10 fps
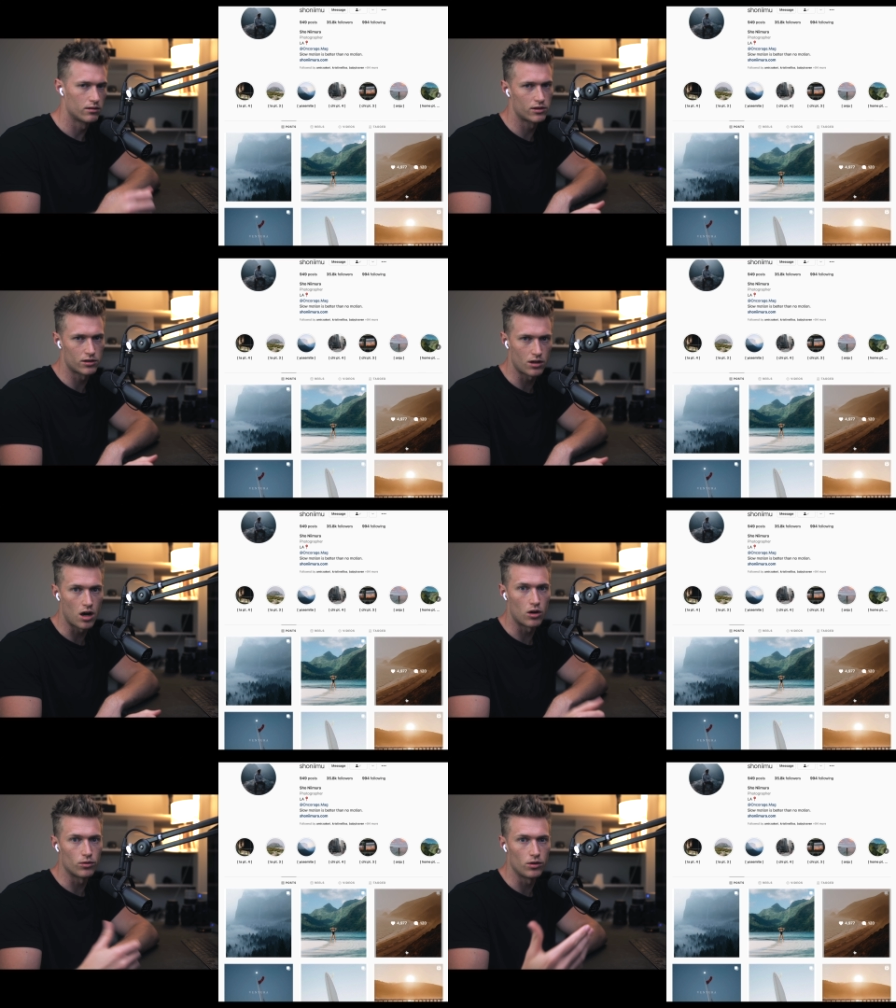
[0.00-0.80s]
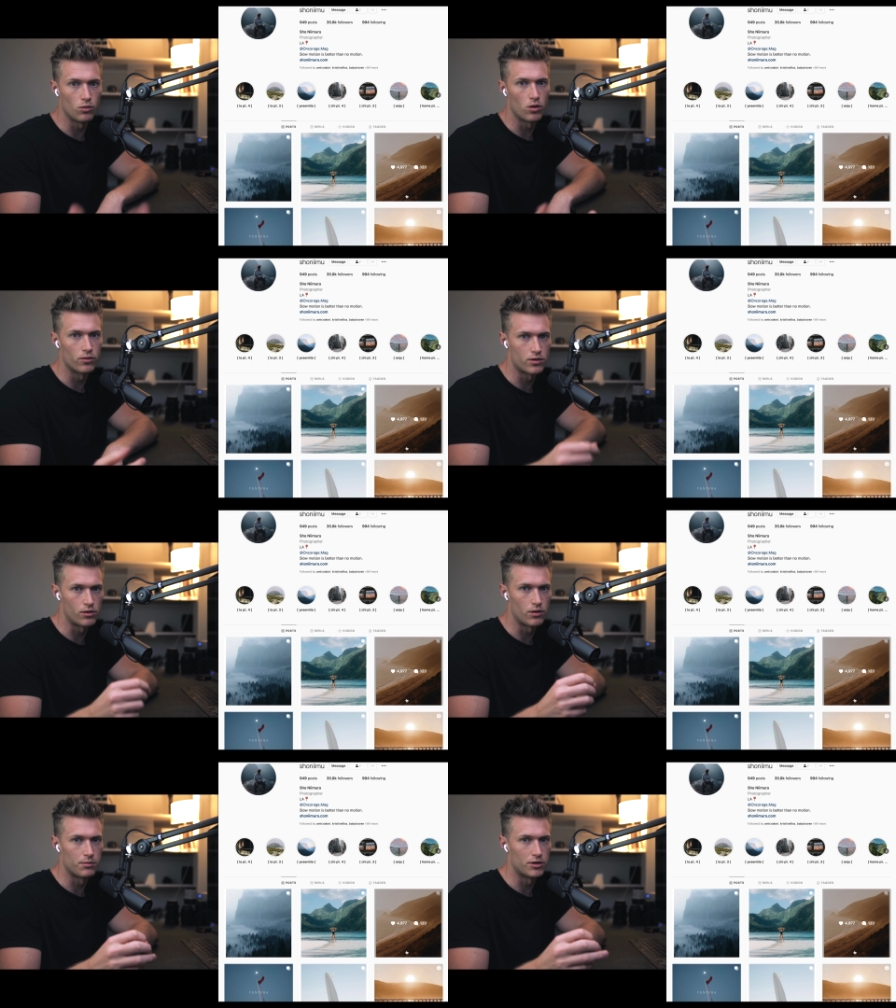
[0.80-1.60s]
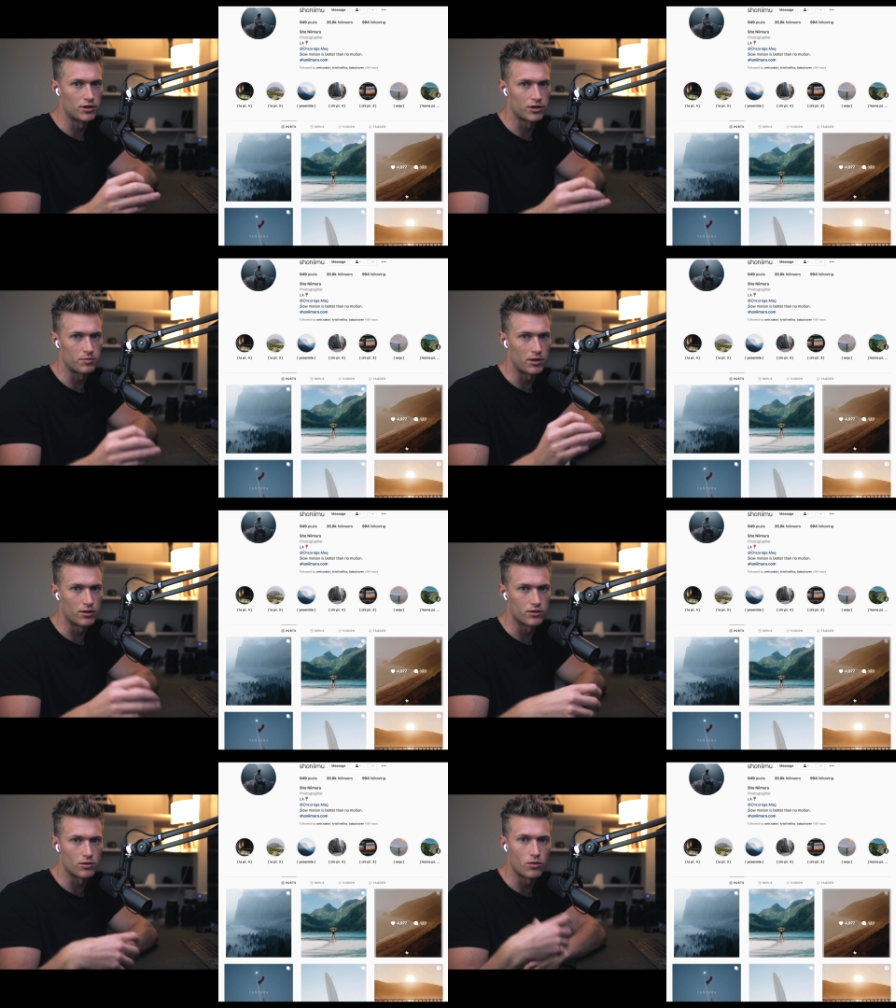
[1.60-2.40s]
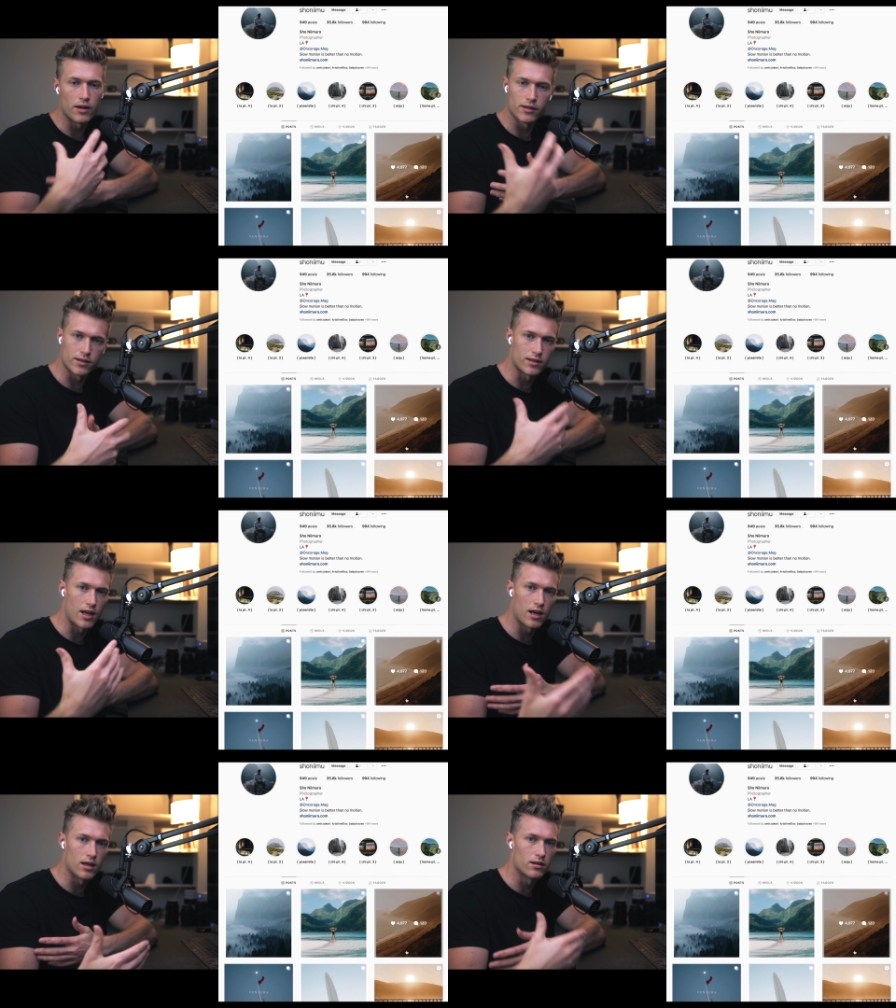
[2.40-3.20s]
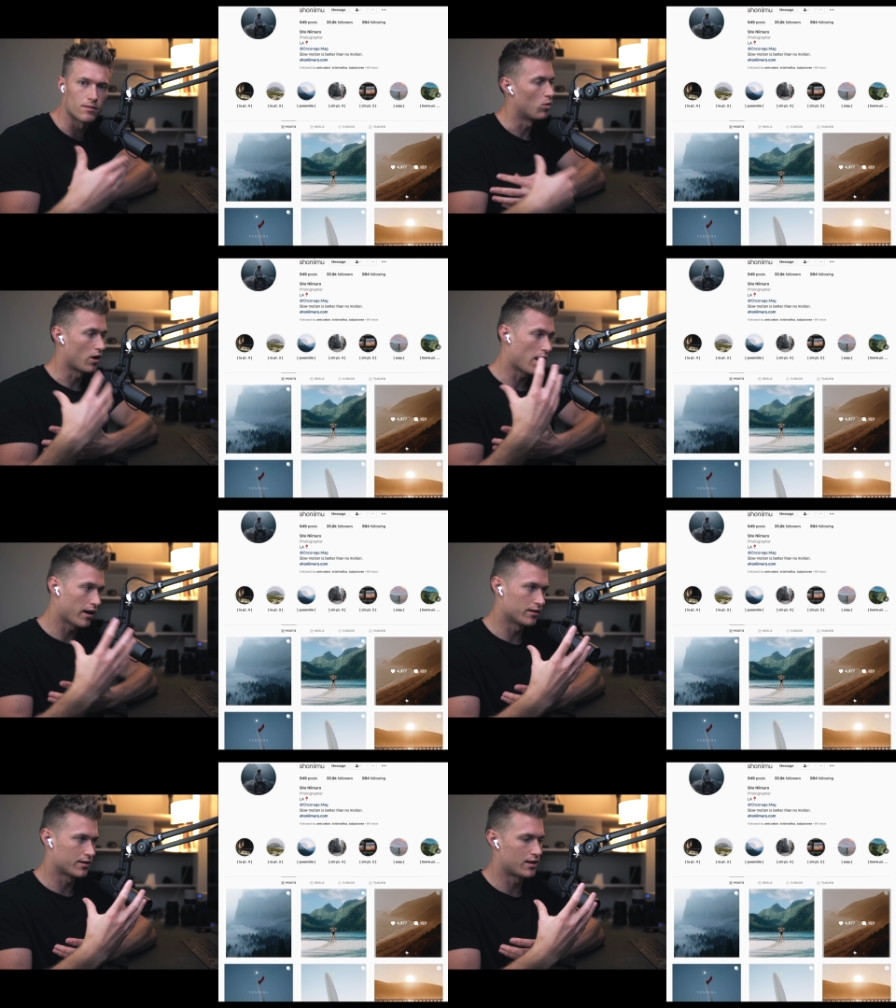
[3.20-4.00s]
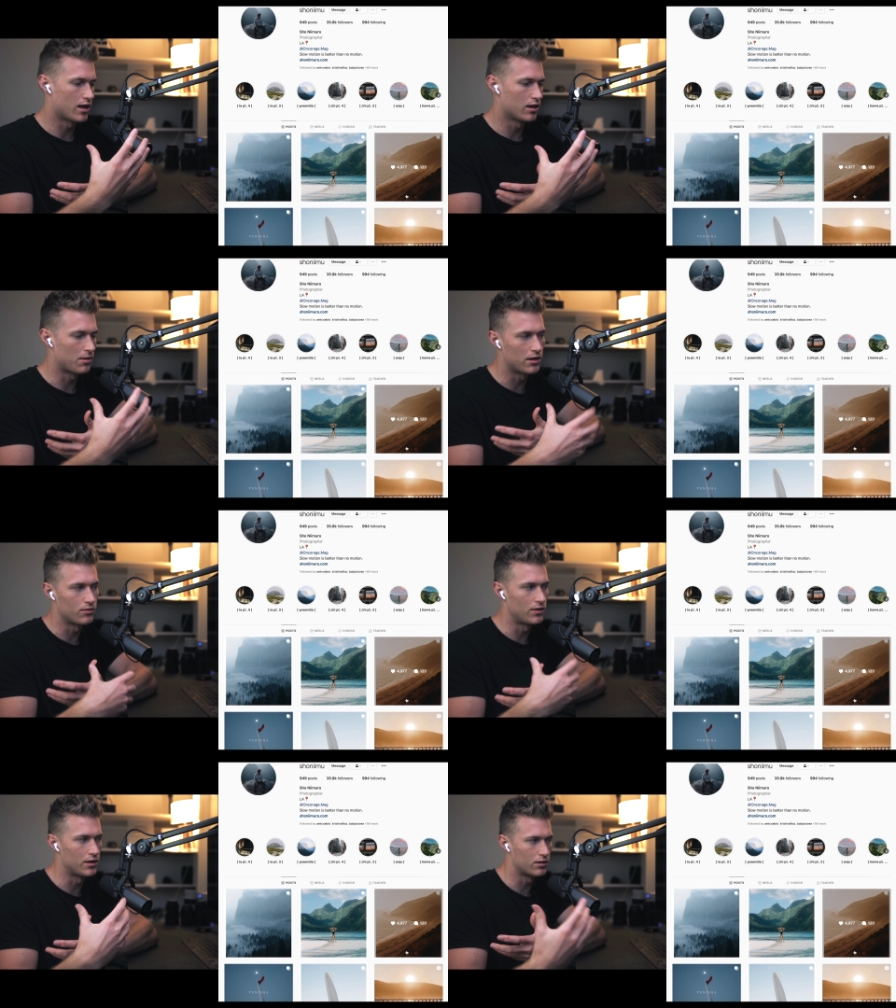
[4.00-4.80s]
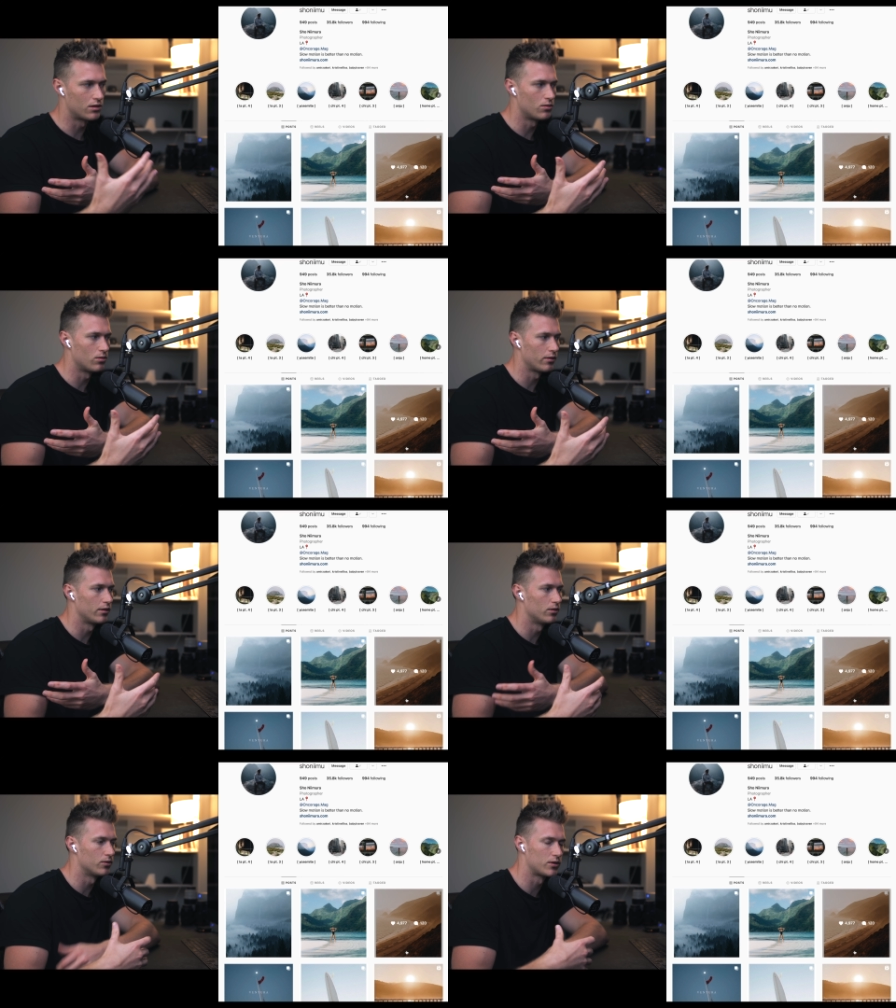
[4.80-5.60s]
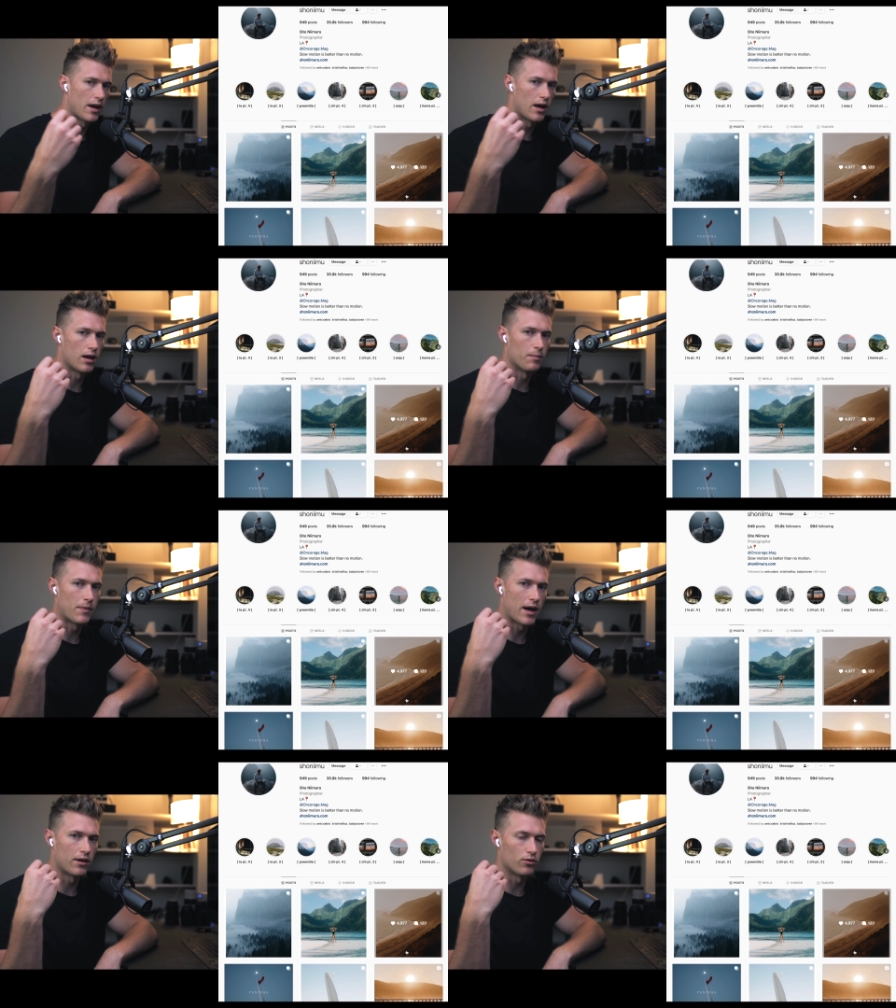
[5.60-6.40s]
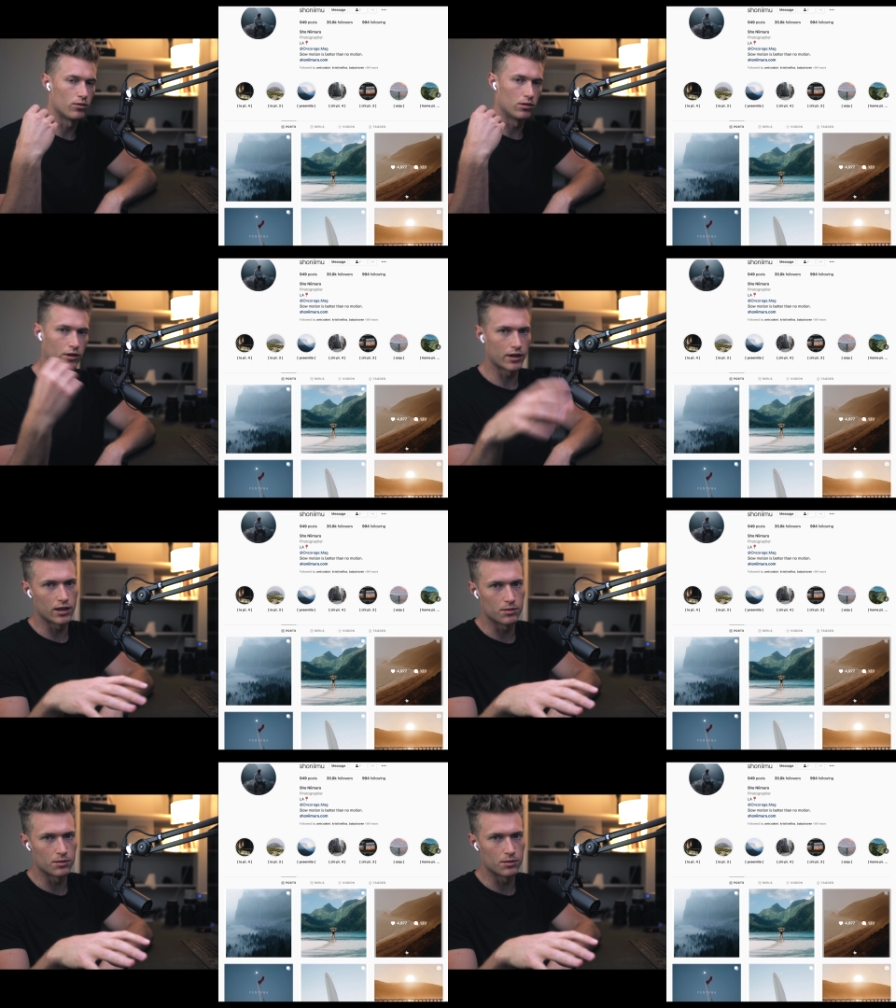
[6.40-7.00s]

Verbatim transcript: style you want to your images because you'll understand what I understand about doing these tutorials, um, how to look at an